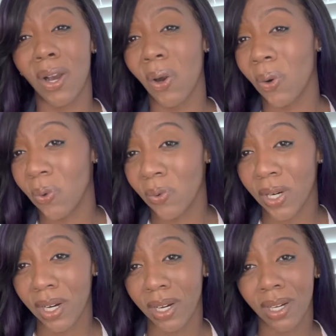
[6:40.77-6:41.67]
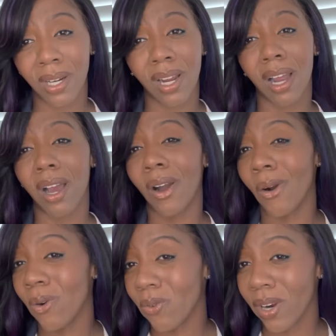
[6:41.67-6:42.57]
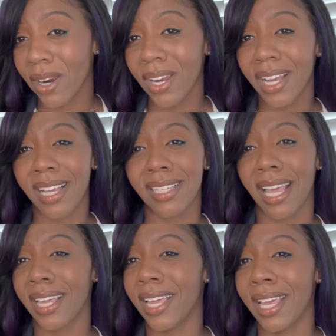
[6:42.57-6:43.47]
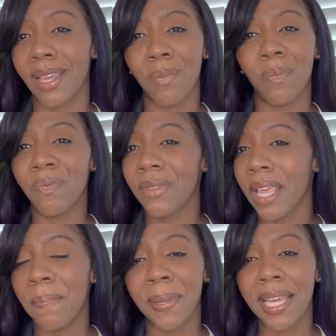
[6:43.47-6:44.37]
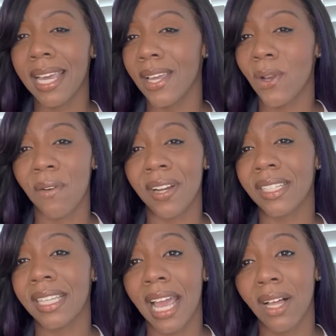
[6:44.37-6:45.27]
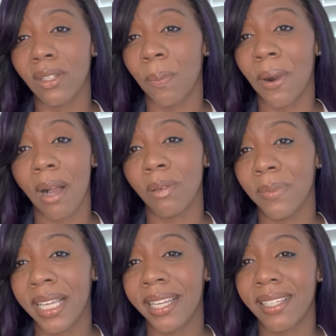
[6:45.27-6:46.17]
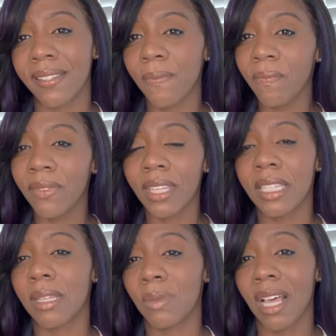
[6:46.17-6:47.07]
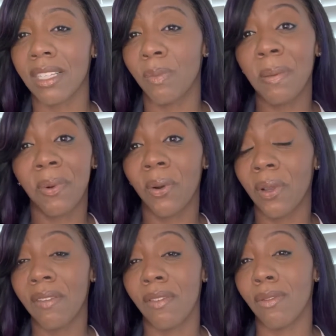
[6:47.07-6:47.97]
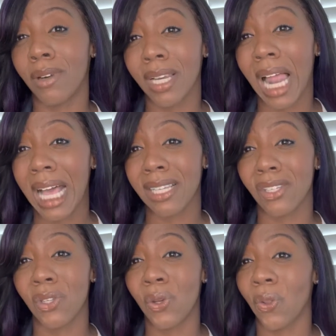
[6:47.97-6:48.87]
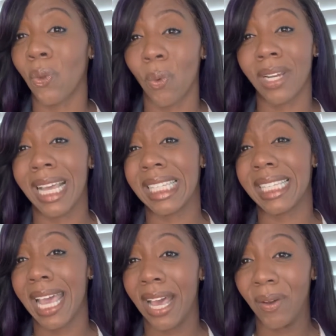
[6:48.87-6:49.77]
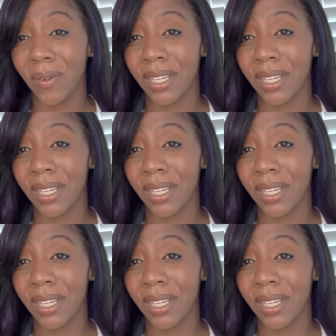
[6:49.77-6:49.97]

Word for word: over, over. It's like getting beat and you're already down. The problem is sometimes people don't even realize you're the one that's down